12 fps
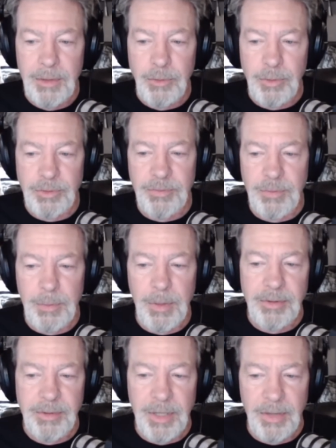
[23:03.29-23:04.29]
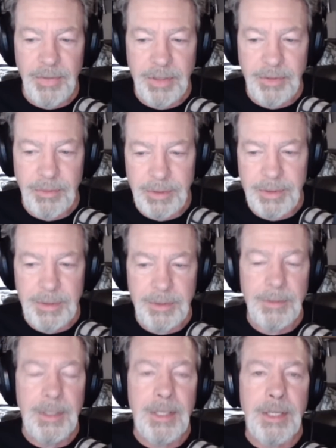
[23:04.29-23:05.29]
Christopher Bartel. Thank you, Linda.
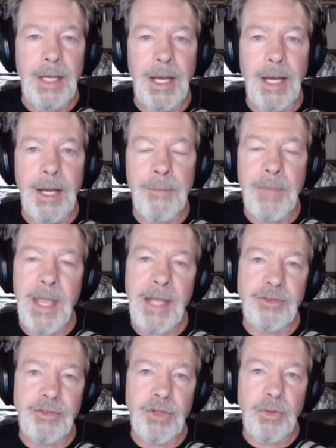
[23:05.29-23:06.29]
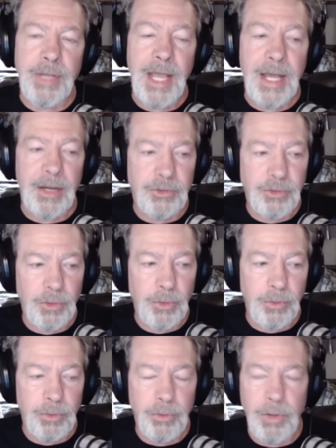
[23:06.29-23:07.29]
And so, yeah,
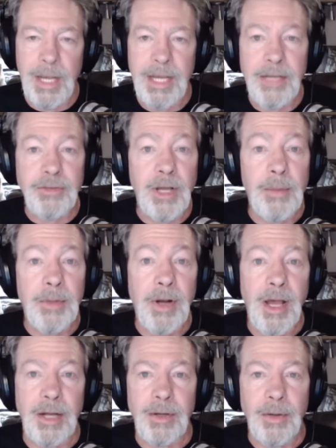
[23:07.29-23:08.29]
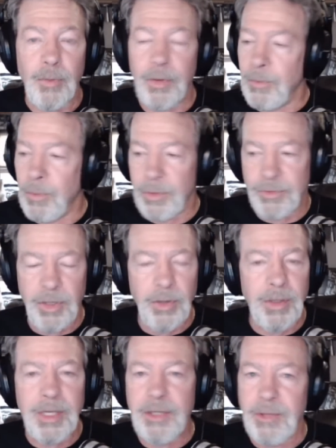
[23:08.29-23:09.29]
so he's coming on. We're
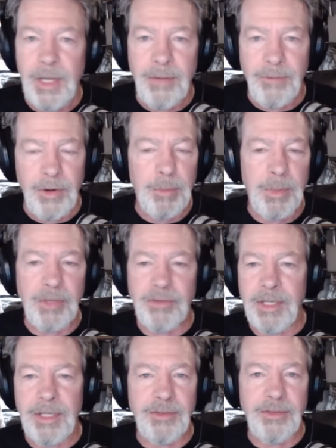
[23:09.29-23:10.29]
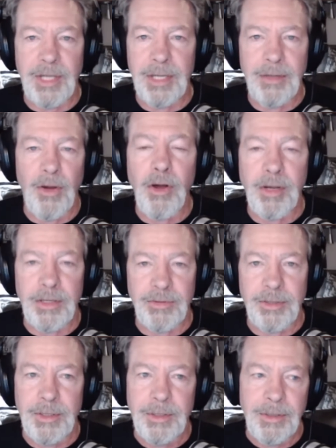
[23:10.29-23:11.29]
still, he's very busy. He said August.